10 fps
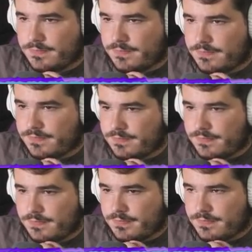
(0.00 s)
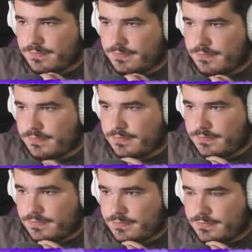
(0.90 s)

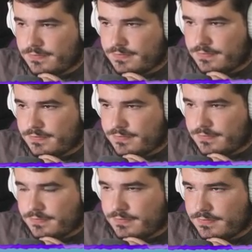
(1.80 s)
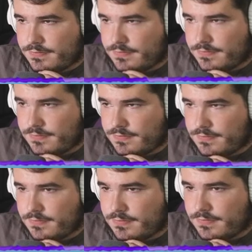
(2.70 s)

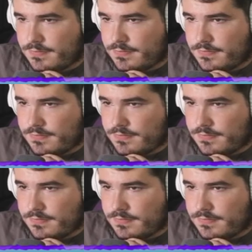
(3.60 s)
(no one is talking)